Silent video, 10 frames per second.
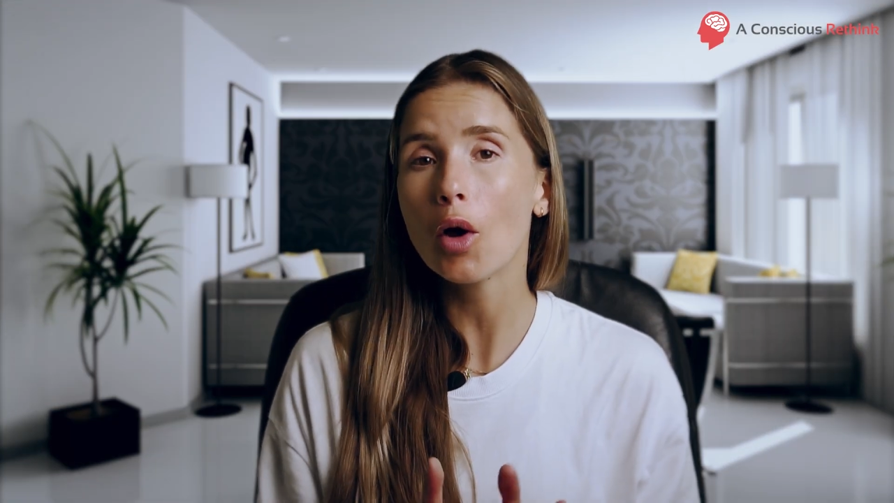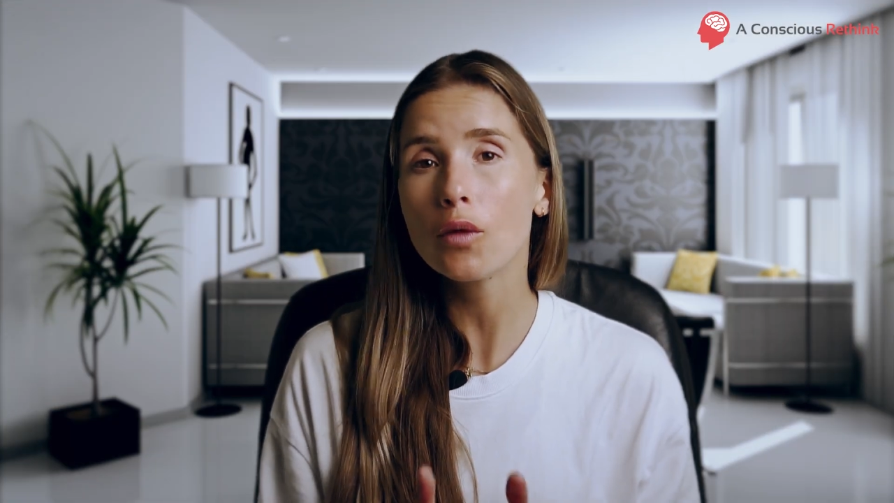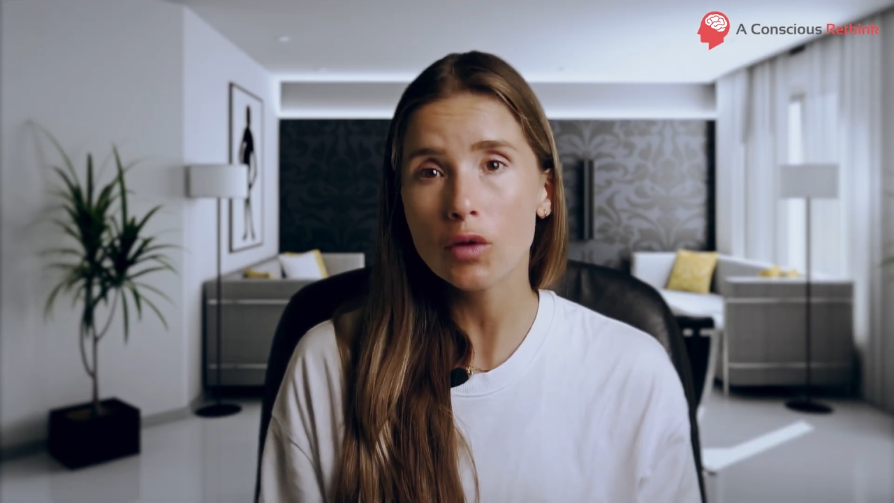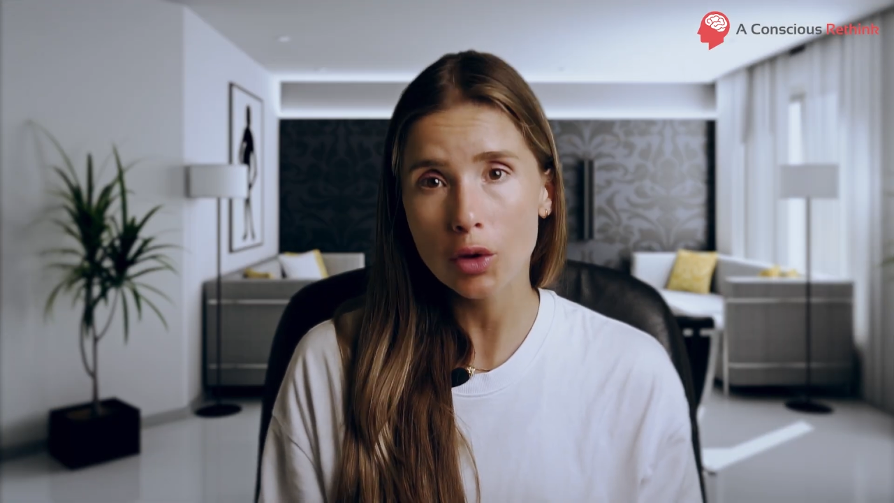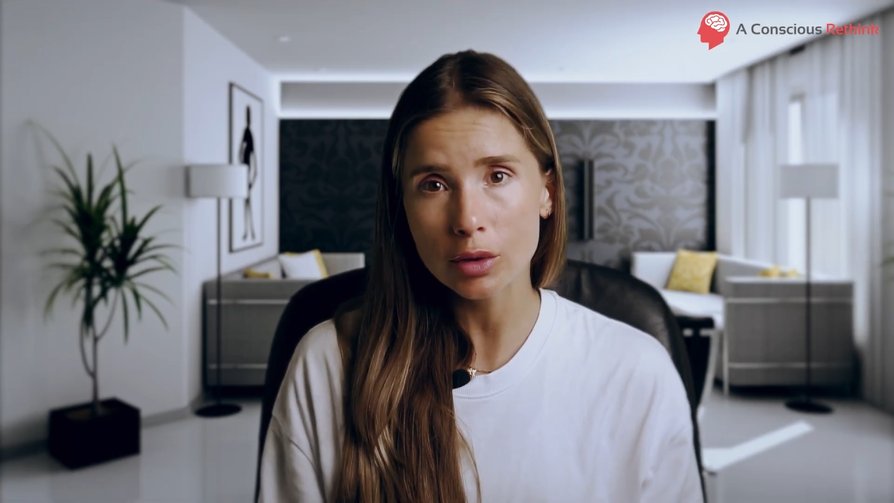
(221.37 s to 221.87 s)

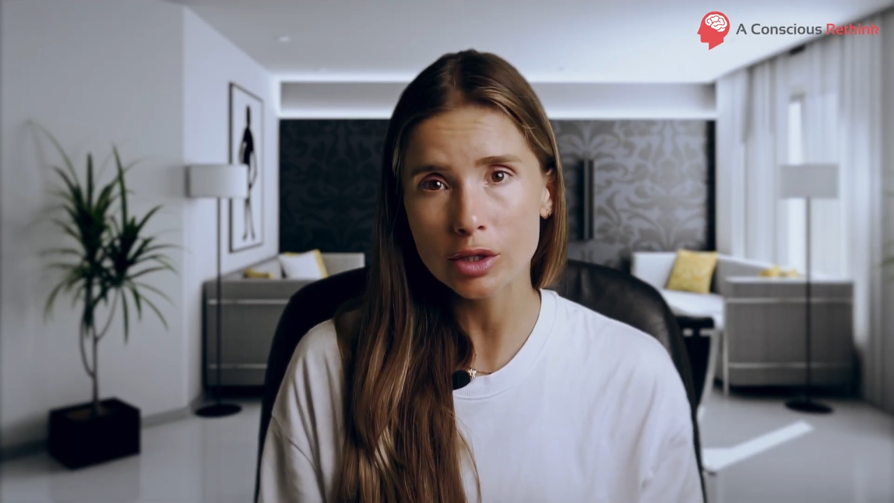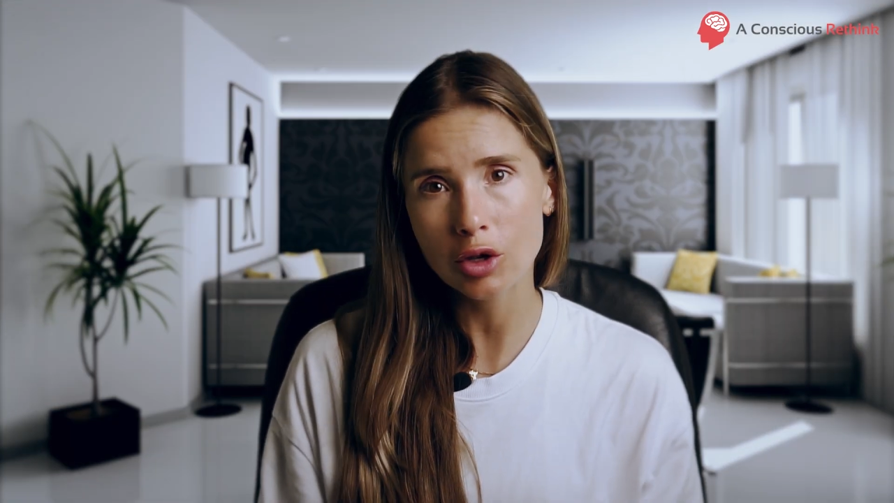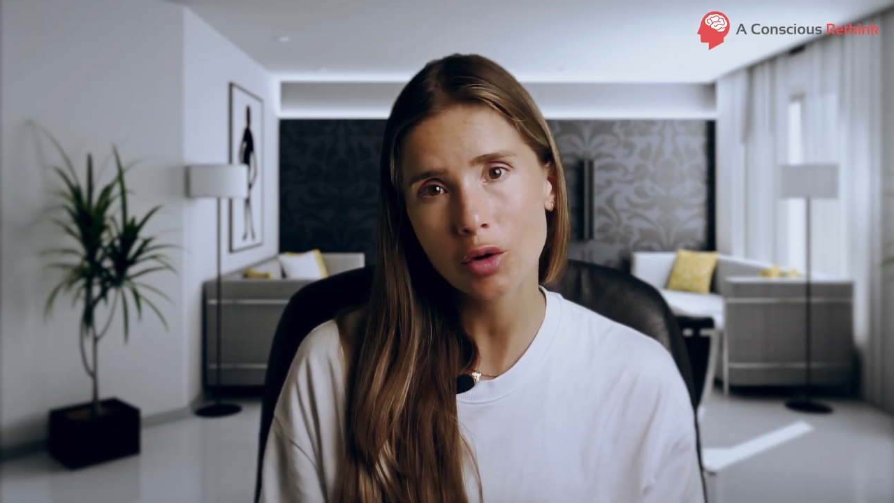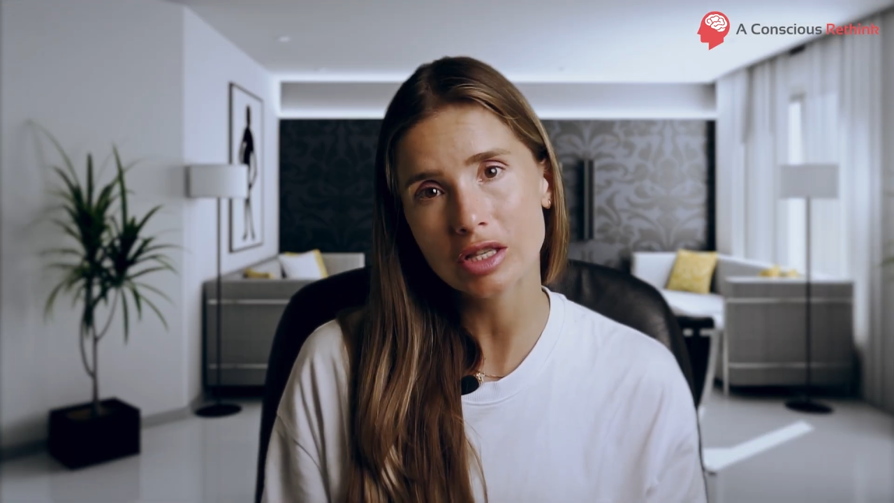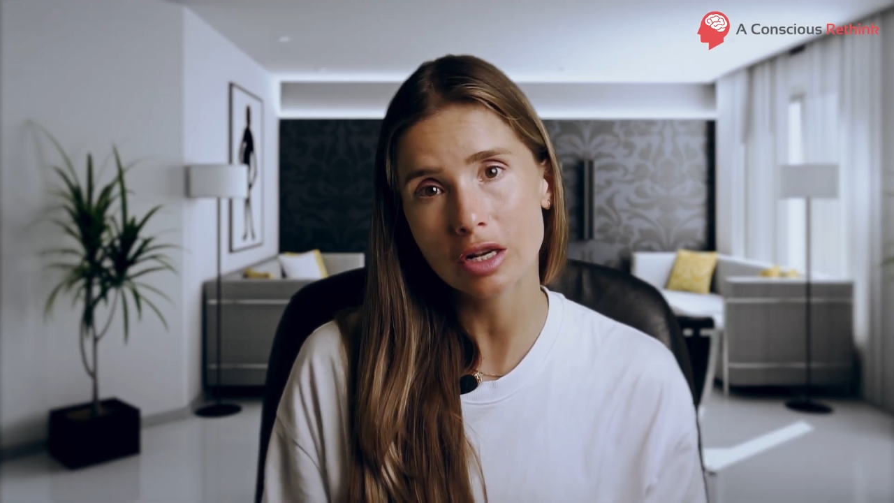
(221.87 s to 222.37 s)
overusing
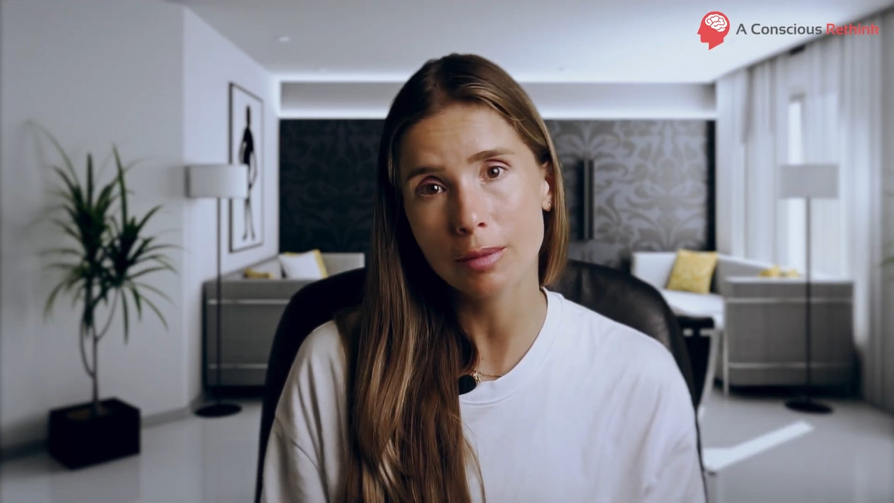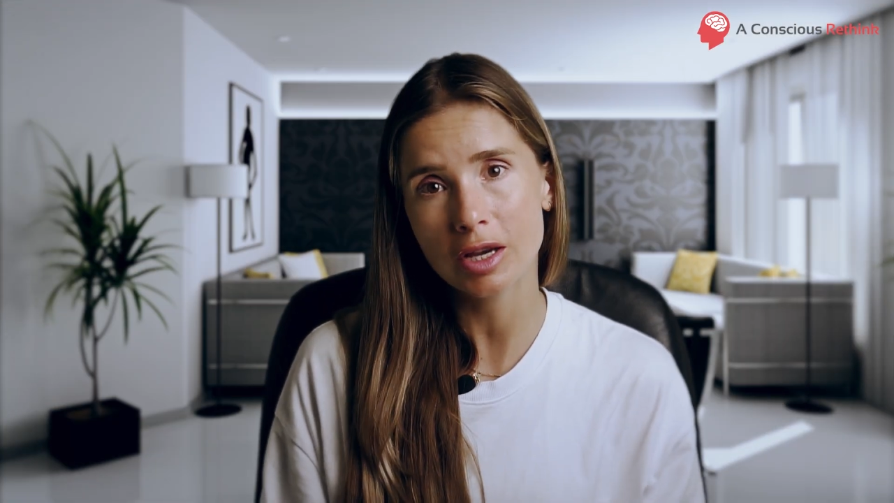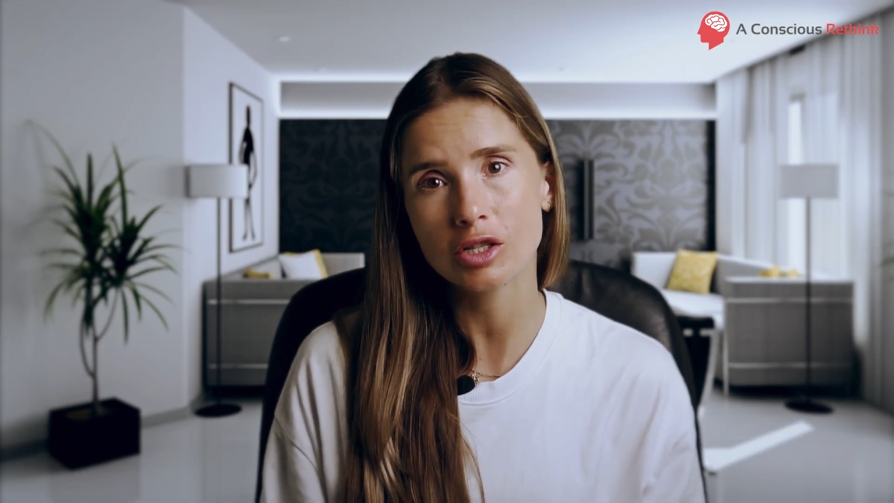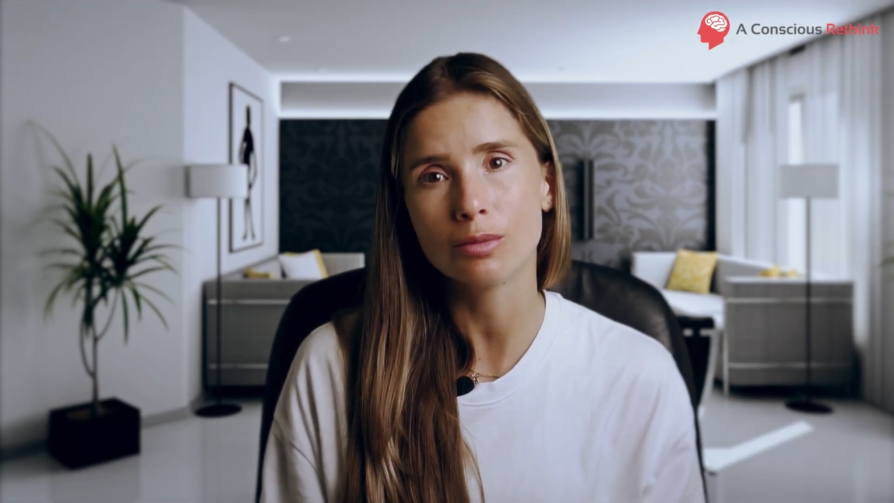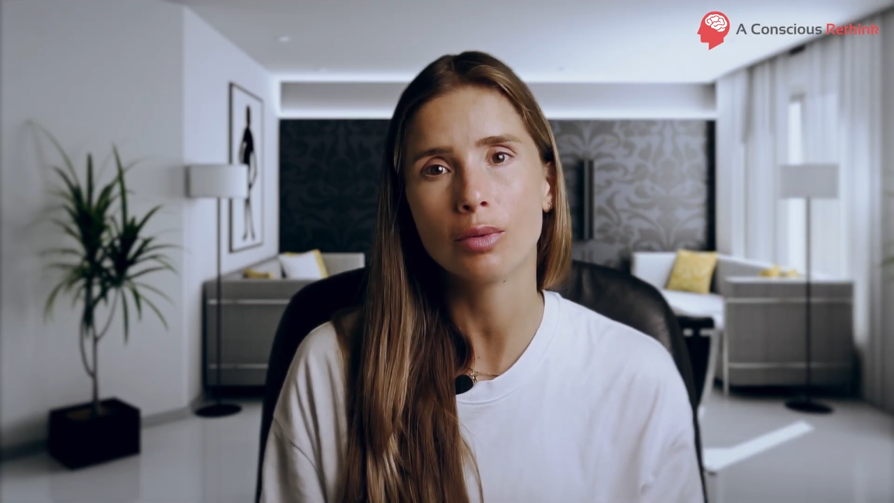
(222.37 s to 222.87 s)
your
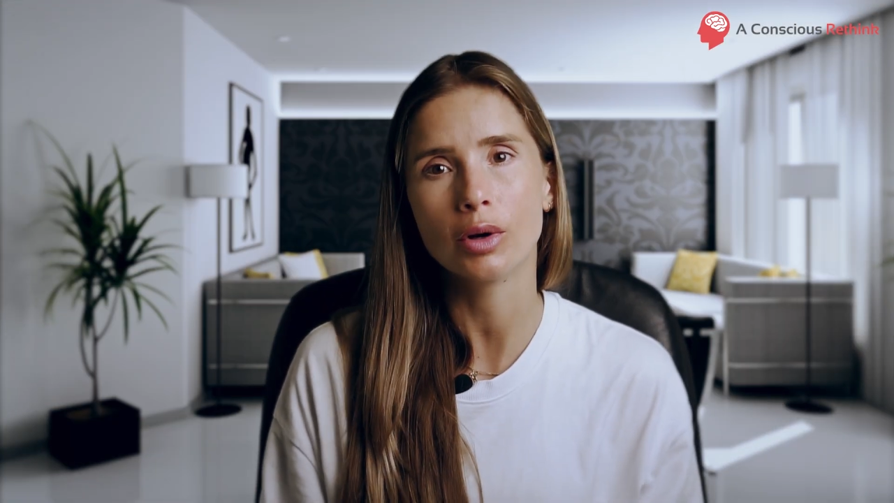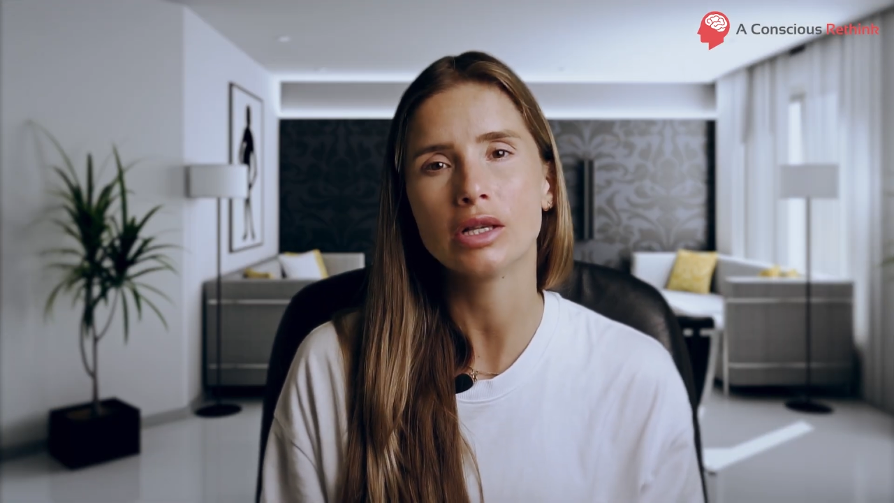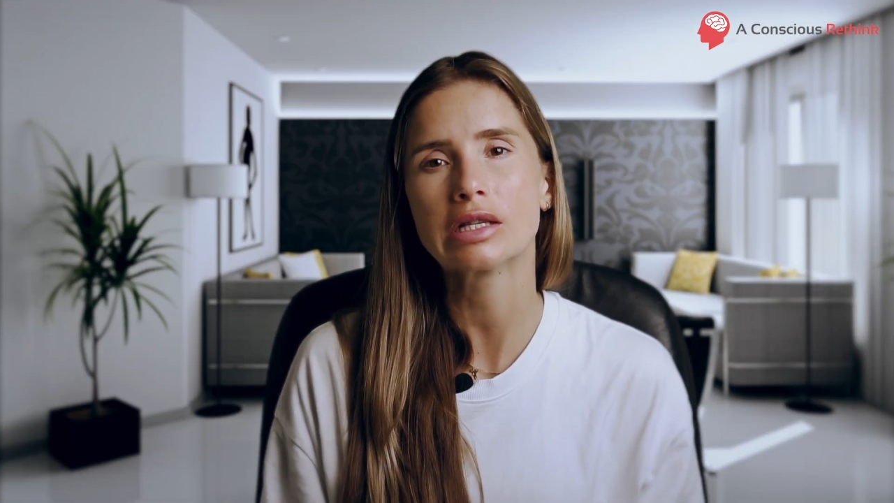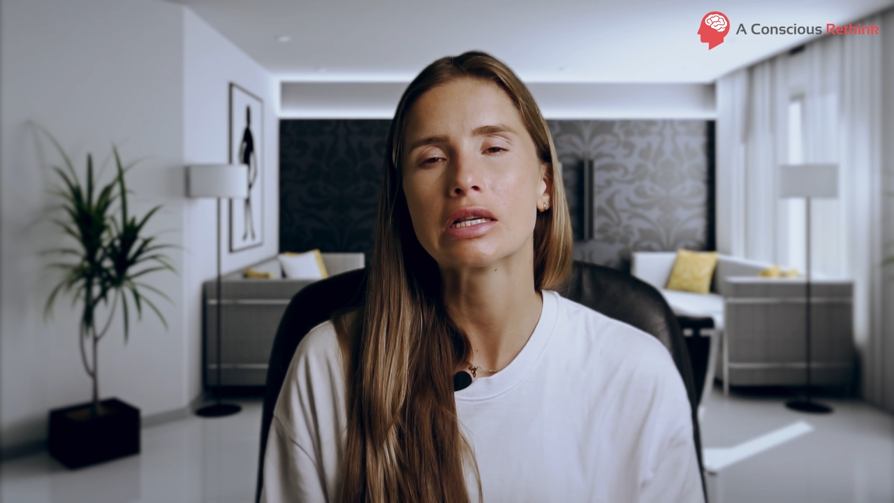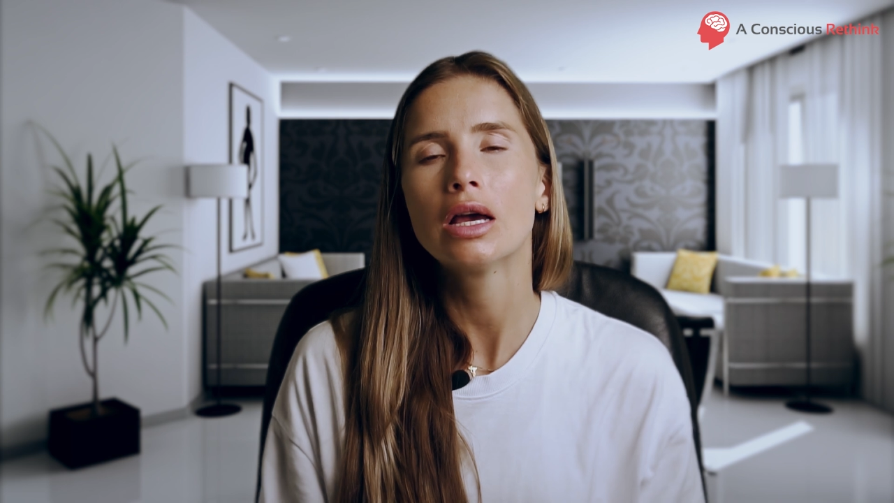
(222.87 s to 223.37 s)
exclamation
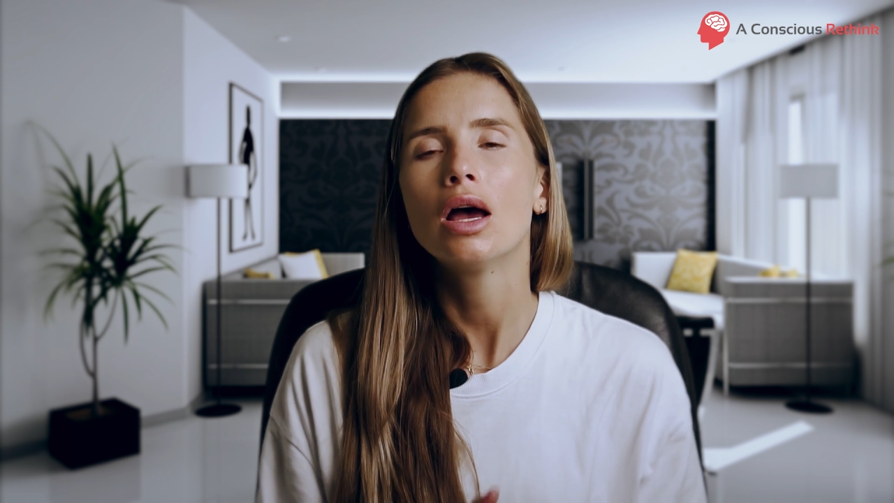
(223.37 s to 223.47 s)
points.